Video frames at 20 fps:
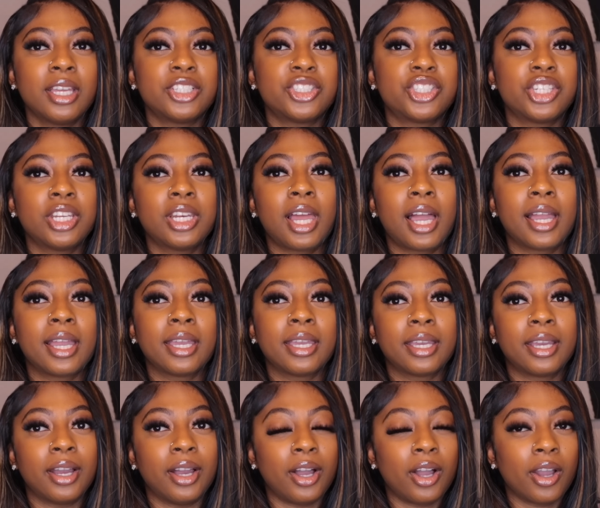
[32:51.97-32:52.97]
she
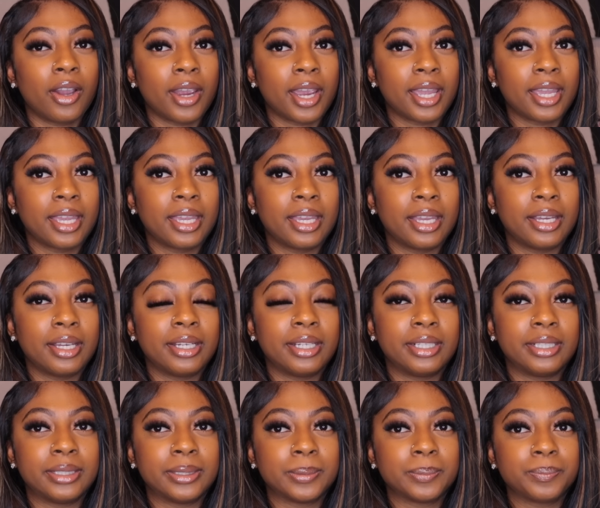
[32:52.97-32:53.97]
like, all right,
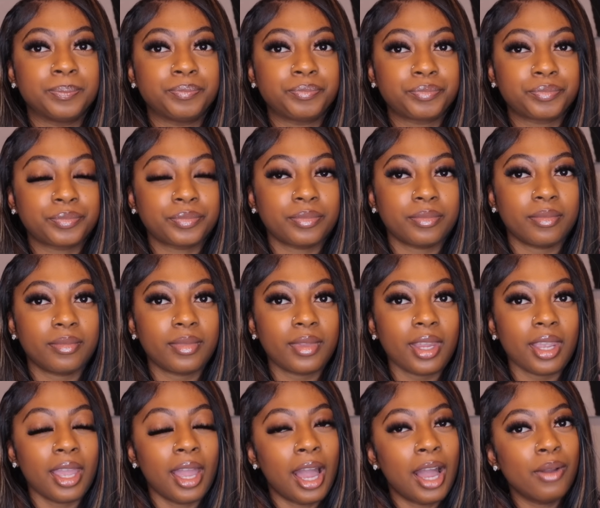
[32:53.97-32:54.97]
I'm
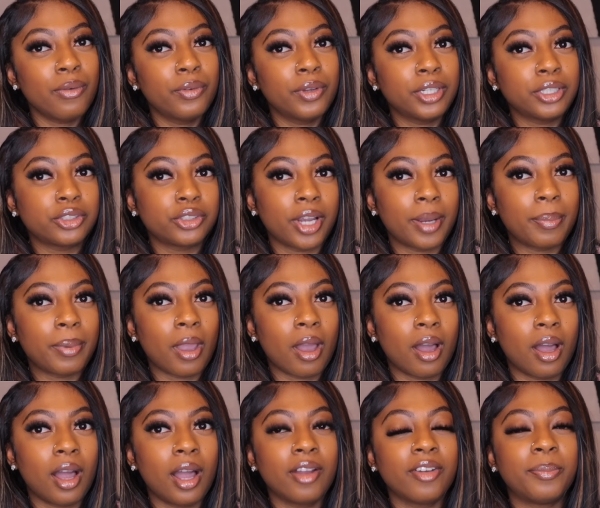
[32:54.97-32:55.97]
finna drop y'all
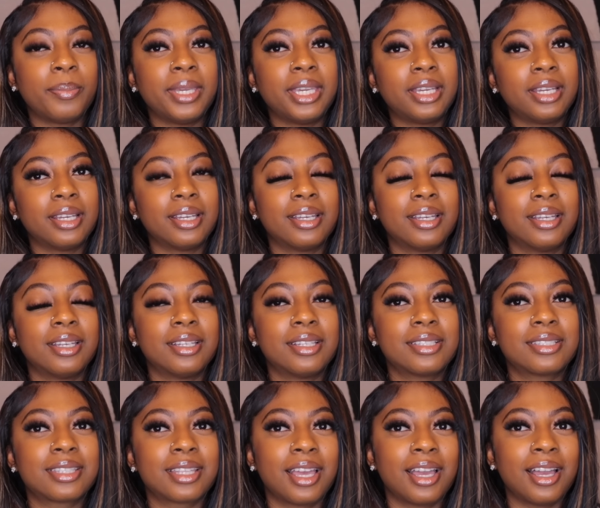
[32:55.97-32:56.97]
off
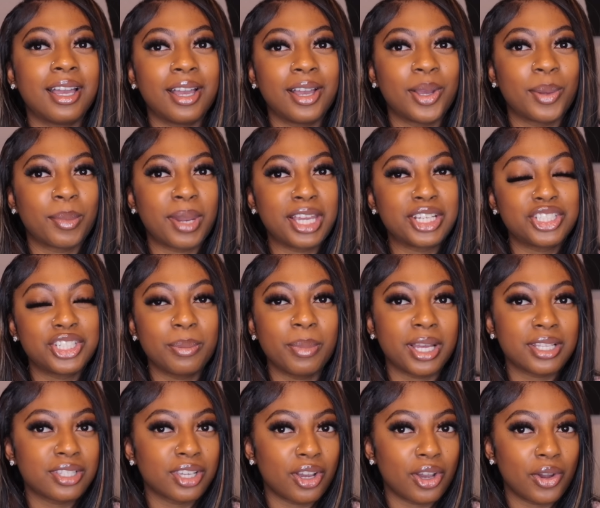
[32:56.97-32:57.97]
because, like, she
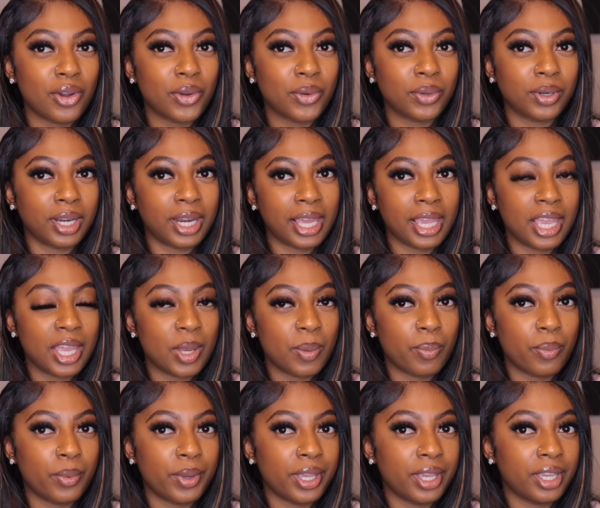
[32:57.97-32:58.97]
about to go lay
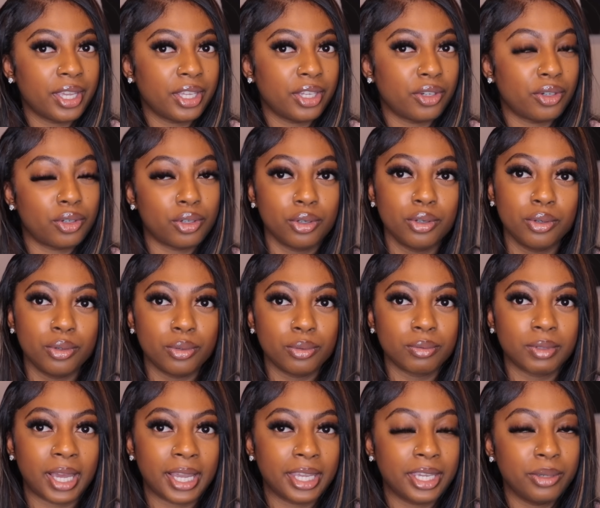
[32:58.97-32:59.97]
up with
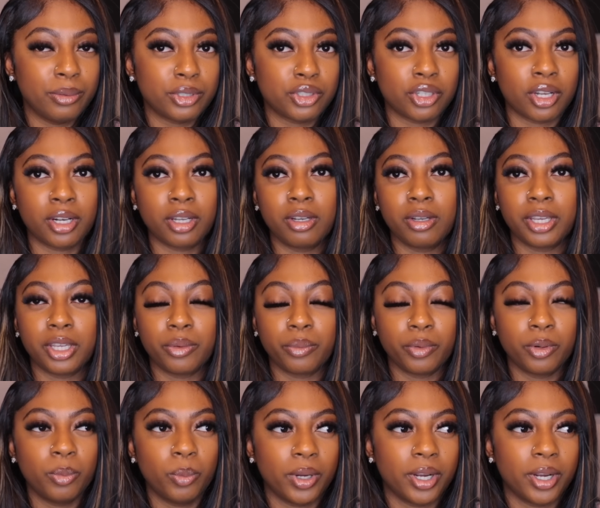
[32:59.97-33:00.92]
dude. Like, he was trying to go get a room